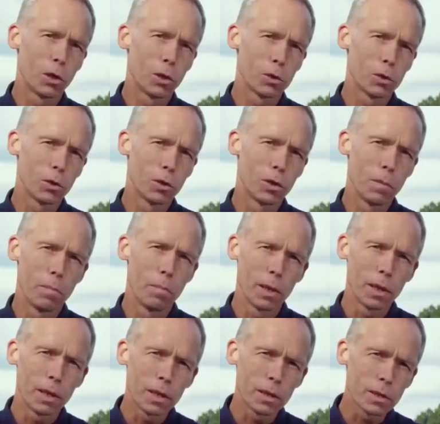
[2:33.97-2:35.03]
also the
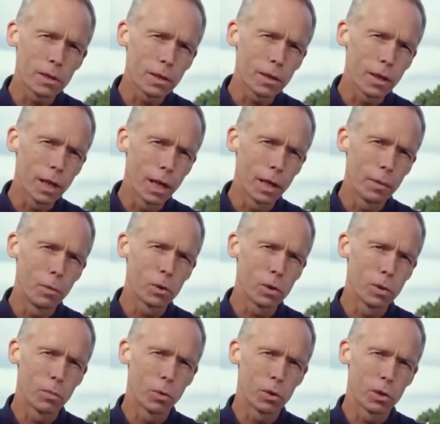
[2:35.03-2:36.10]
biggest and most
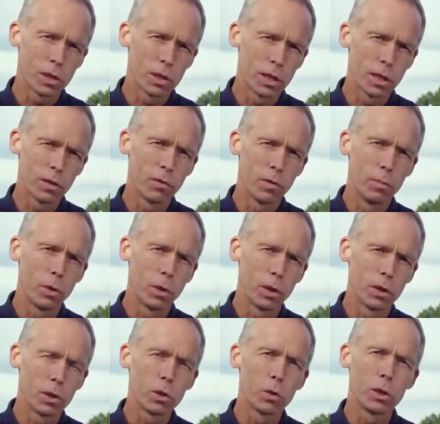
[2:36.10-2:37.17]
important silver bullet
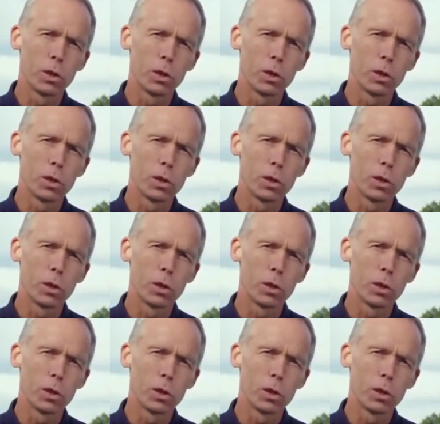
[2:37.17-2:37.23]
to a